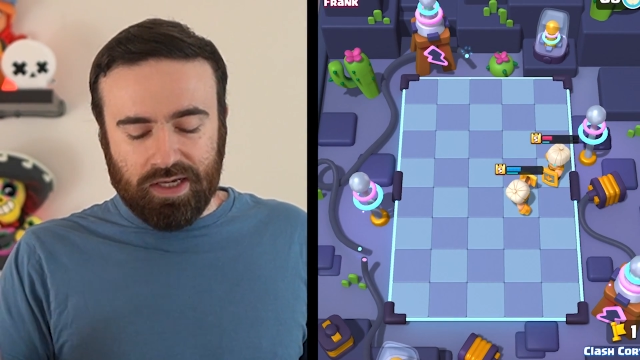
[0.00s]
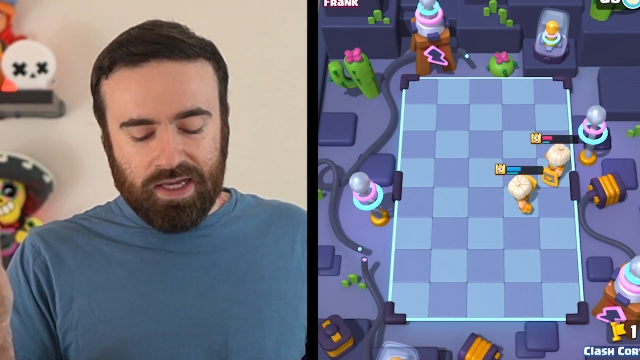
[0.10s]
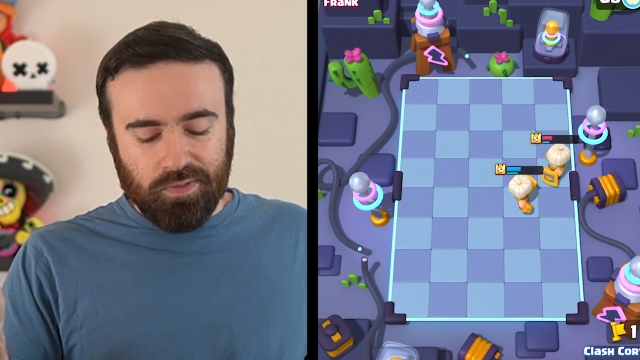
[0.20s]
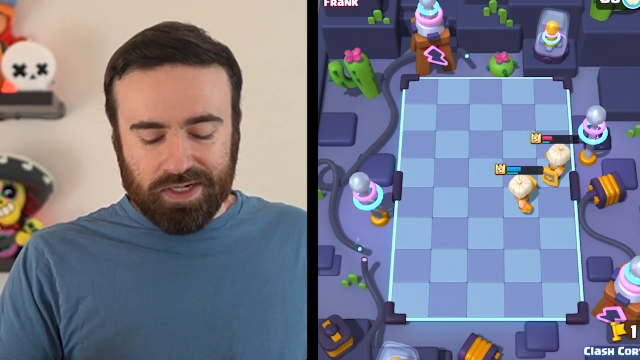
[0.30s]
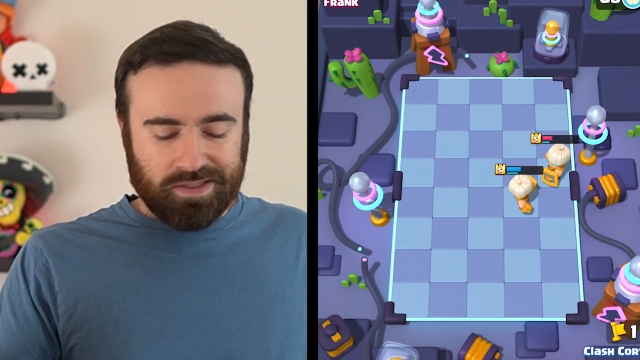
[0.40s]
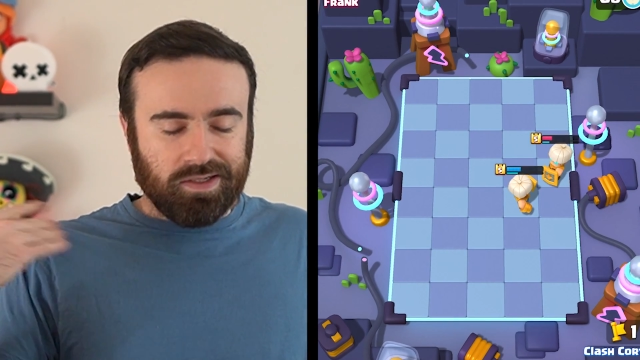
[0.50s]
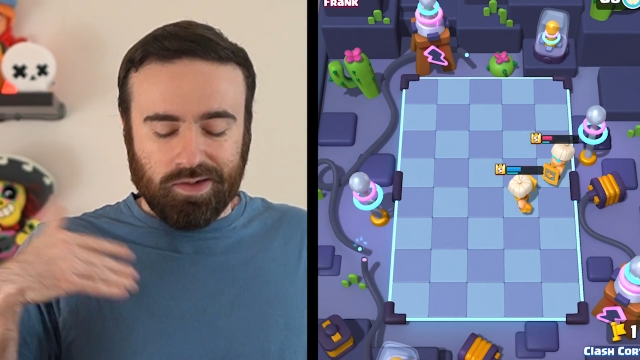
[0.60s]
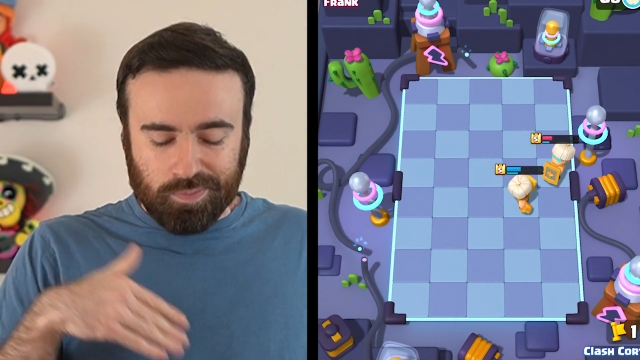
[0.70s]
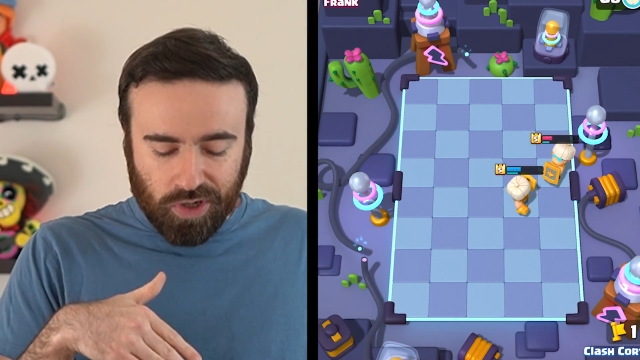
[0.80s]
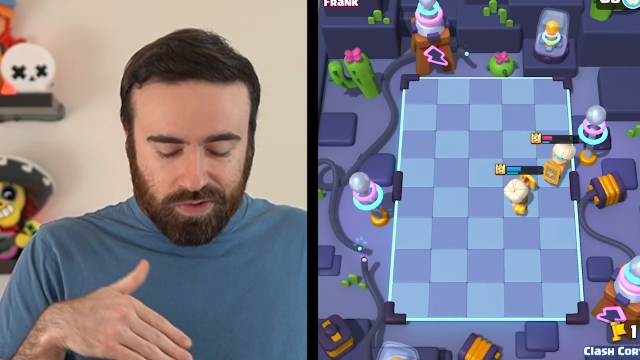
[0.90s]
E-Wiz
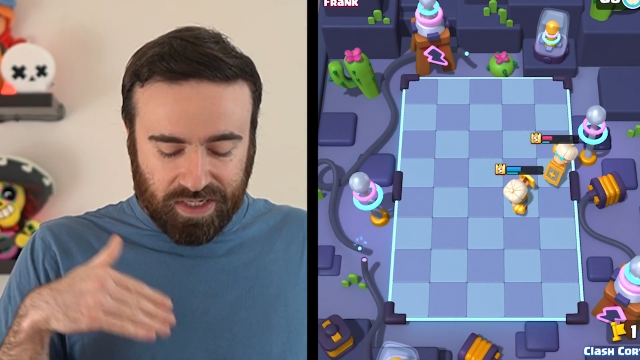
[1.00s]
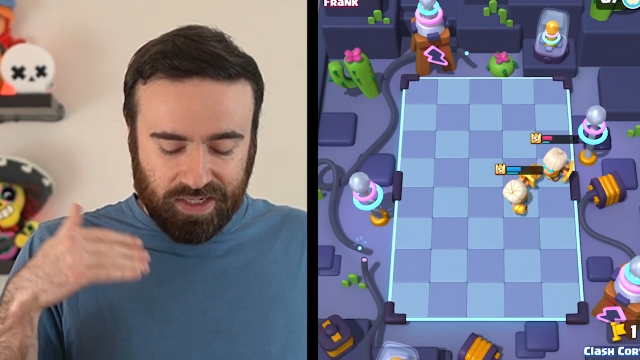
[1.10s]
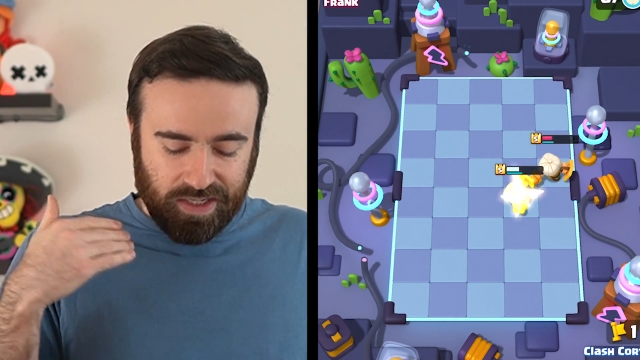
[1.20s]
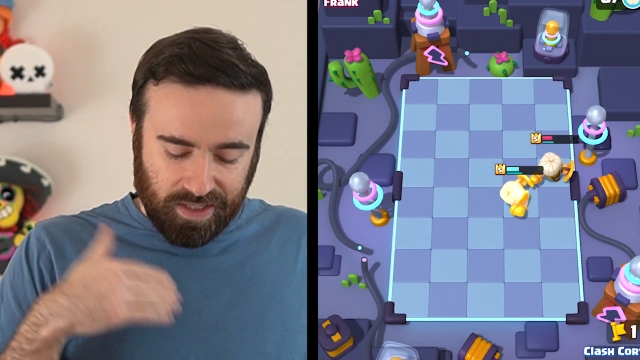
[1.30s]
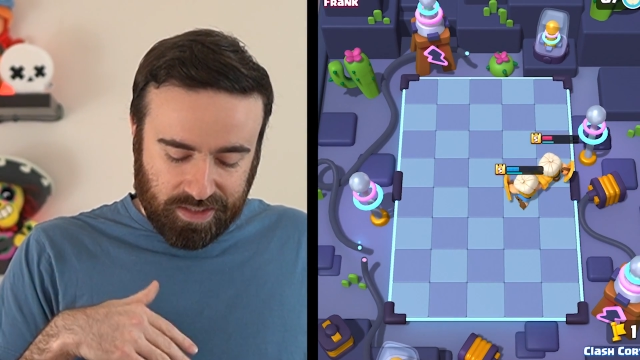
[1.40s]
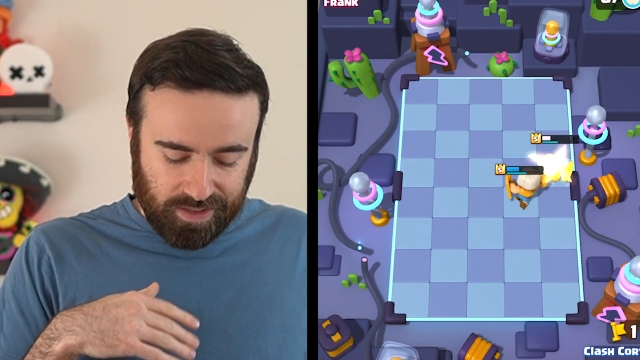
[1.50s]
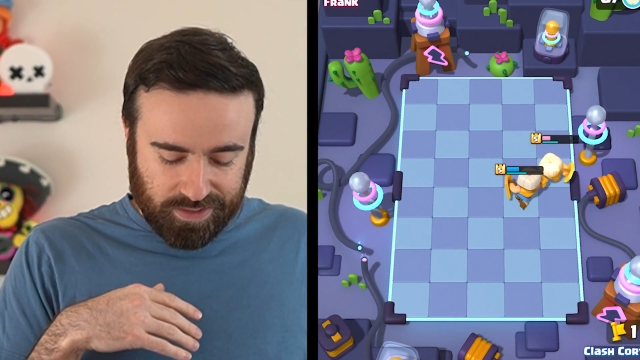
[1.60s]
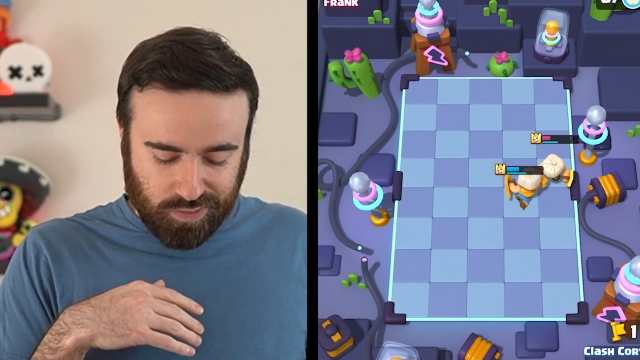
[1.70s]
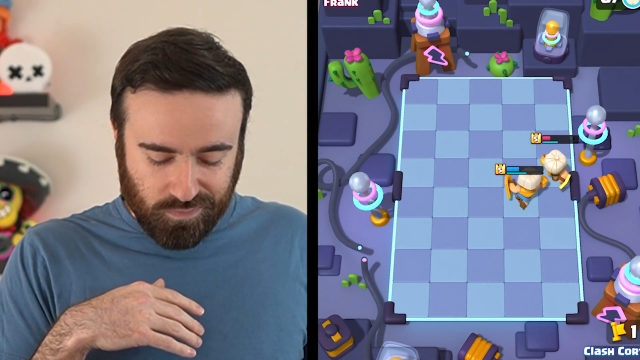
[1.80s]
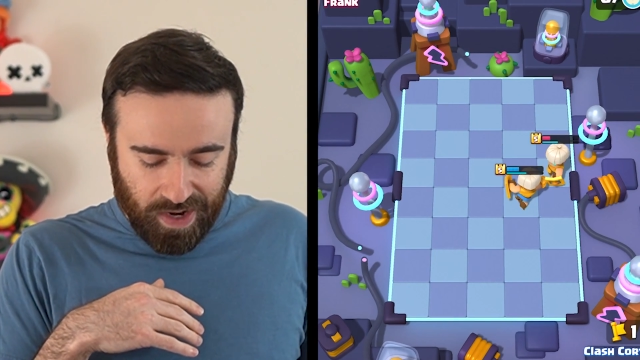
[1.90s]
broken in
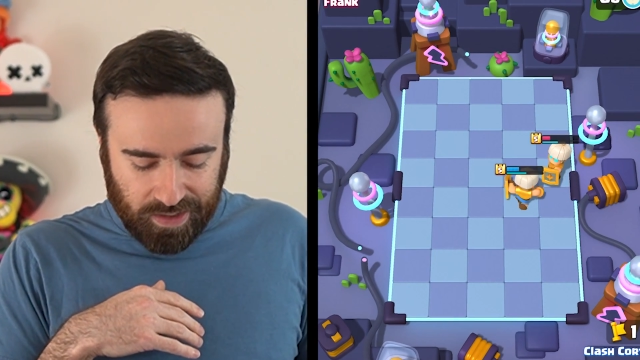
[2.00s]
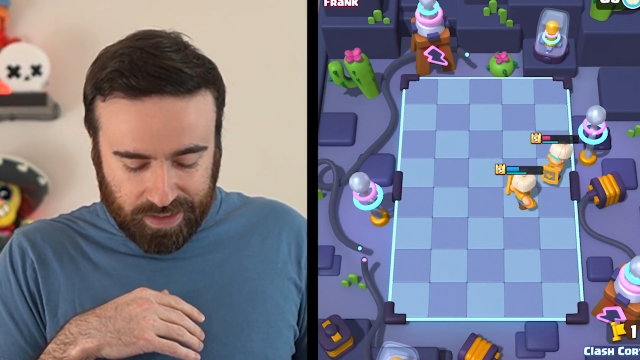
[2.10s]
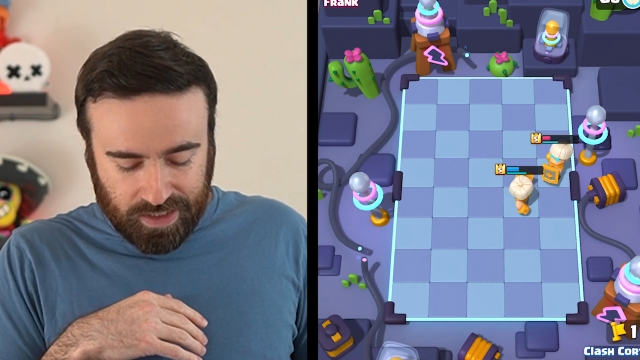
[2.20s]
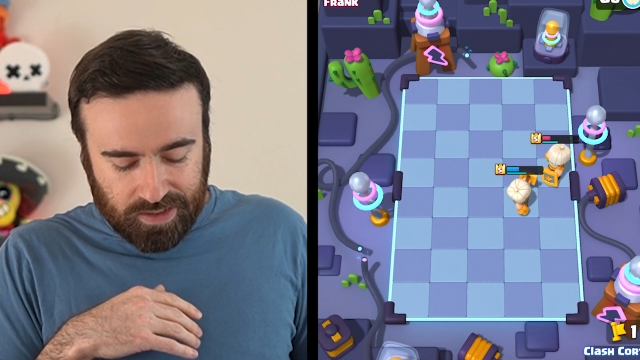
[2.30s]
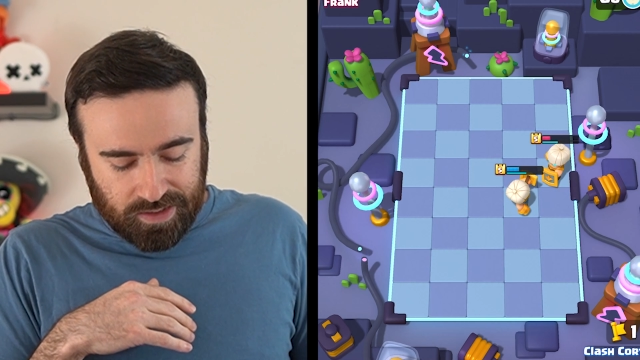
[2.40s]
Electro Valley.